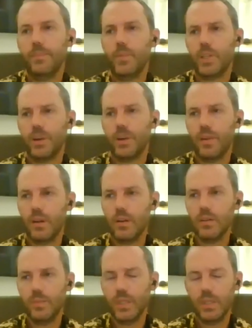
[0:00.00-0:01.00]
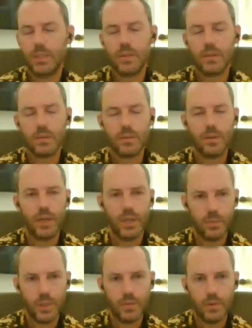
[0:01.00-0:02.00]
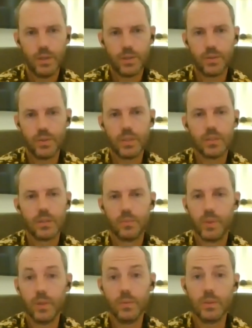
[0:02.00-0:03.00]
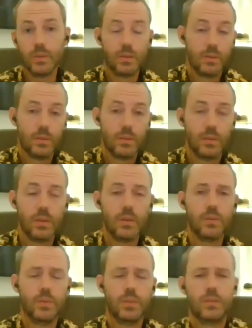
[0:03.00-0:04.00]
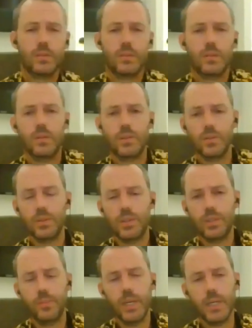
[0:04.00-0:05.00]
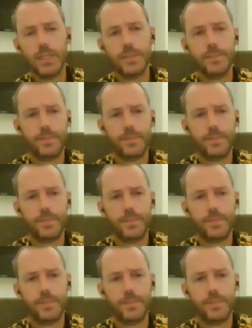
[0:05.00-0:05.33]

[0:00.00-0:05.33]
which I think ultimately didn't turn out to be the right choice, but it was a choice she made.